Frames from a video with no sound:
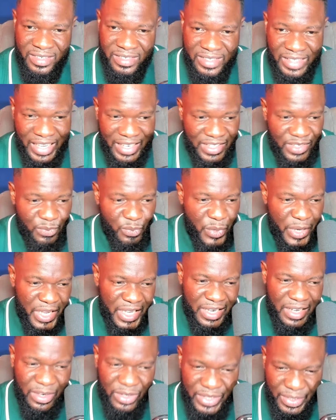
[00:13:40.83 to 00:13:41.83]
that is
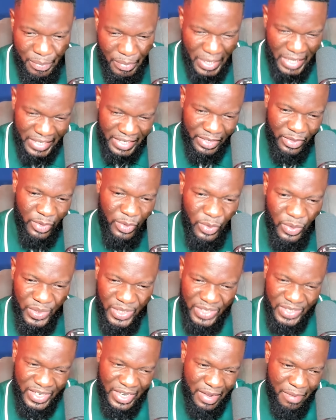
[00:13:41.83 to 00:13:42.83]
bringing out the money all the
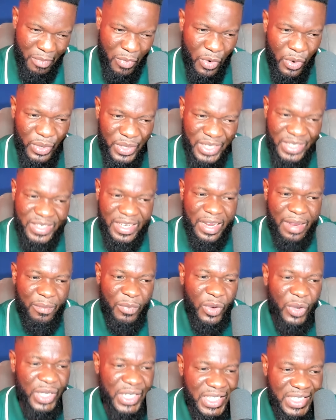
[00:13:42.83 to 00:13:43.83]
time, all the time,
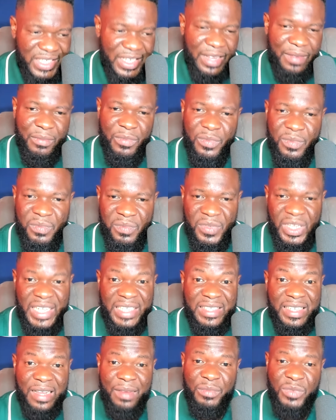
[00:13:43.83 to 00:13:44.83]
all the time, a
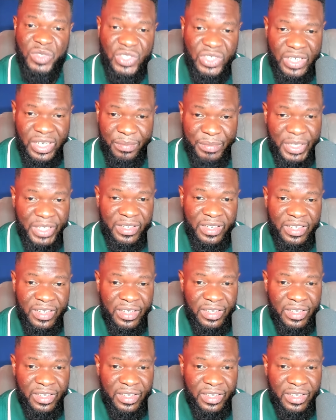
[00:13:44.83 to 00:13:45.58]
time is coming,